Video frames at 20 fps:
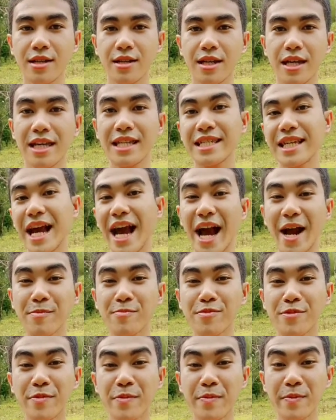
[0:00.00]
is
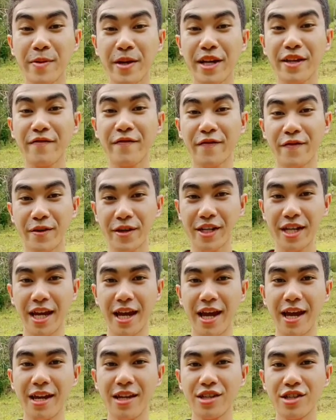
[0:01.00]
appropriate for the
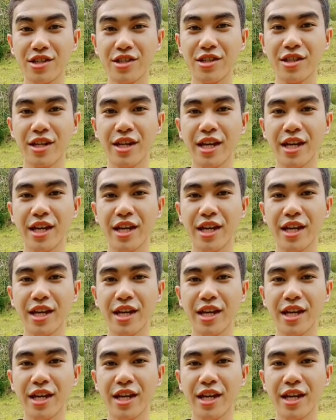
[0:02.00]
age,